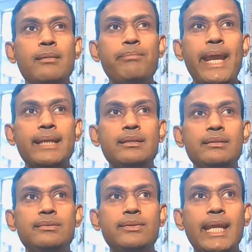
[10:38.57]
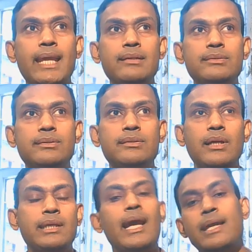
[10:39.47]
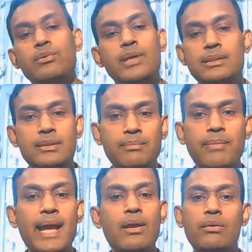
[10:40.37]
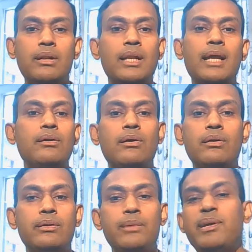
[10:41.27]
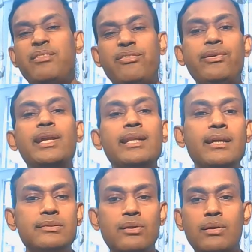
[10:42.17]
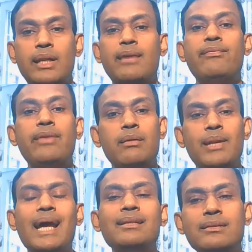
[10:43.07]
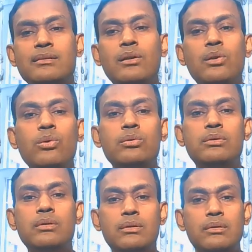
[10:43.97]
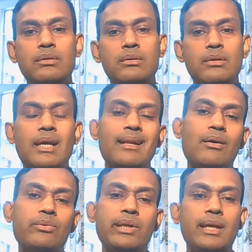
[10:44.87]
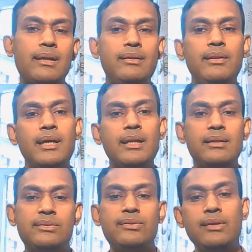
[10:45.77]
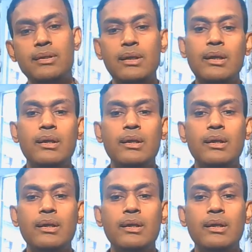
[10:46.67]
Practice test, yeah, you can just buy online or even free. There's online available. I just looked around here and there and see